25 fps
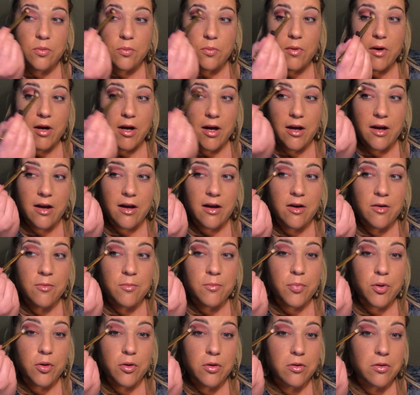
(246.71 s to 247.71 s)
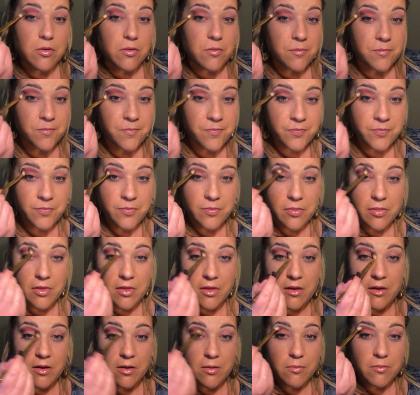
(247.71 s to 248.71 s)
where I'm putting
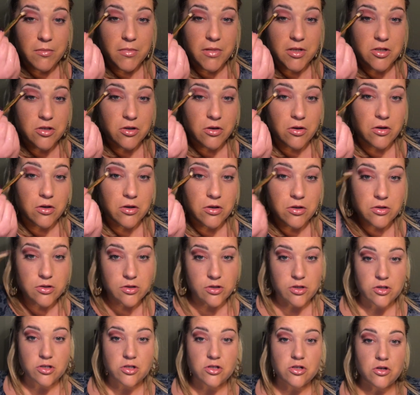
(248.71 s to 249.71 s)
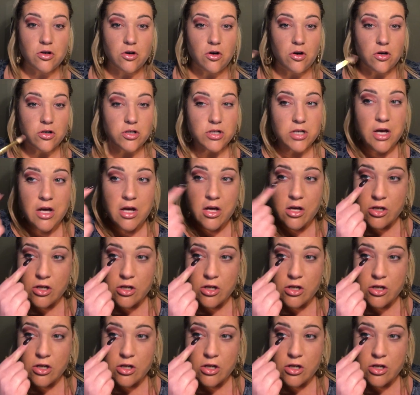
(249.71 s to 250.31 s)
me dark to start.